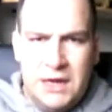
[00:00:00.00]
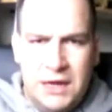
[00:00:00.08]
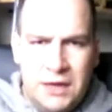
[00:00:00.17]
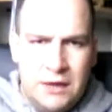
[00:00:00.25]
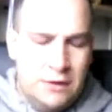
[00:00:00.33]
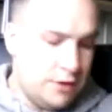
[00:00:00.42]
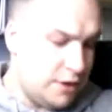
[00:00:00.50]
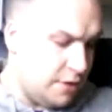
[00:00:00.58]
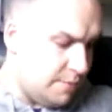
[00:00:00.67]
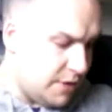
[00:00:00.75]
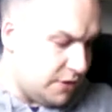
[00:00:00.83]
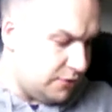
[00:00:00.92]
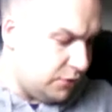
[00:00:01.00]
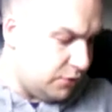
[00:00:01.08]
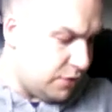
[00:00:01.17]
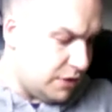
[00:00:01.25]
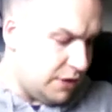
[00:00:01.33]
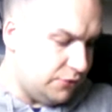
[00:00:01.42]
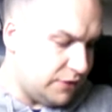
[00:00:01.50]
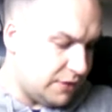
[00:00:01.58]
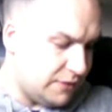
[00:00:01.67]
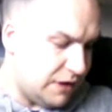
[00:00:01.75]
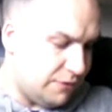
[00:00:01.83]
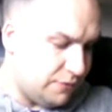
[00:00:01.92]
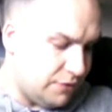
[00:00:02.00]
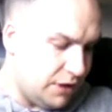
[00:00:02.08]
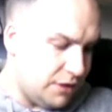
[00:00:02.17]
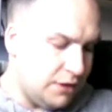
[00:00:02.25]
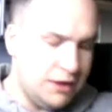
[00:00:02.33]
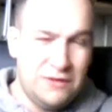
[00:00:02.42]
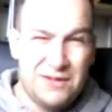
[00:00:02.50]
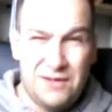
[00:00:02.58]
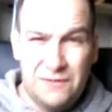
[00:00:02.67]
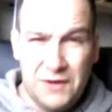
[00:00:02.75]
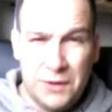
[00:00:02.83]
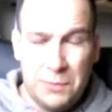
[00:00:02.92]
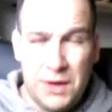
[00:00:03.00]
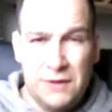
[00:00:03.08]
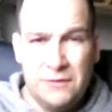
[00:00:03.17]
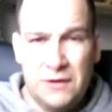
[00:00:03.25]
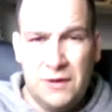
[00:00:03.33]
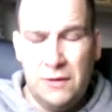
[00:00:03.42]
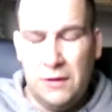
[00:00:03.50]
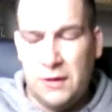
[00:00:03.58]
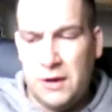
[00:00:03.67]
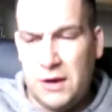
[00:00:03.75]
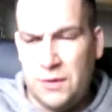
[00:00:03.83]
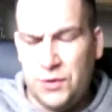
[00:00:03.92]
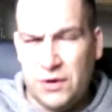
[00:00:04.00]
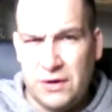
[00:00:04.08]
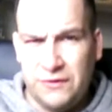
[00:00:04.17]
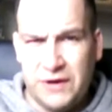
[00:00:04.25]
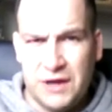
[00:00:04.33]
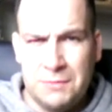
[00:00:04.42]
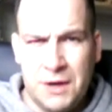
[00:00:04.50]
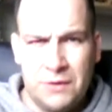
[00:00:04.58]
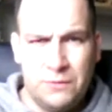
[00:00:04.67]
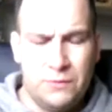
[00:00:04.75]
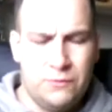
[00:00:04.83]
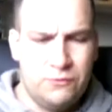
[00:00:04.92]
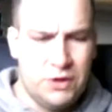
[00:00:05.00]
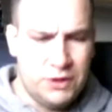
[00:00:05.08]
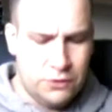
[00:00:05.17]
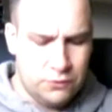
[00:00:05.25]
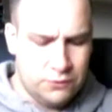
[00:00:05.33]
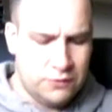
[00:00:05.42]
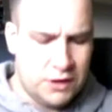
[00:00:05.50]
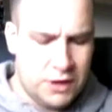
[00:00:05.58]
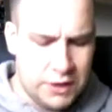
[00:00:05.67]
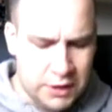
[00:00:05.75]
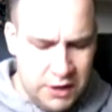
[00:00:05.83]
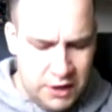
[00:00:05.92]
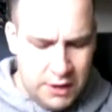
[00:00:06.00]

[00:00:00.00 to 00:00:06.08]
E, there's a little shout out for Ian. He's a figure painter, gotta check him out, really good guy.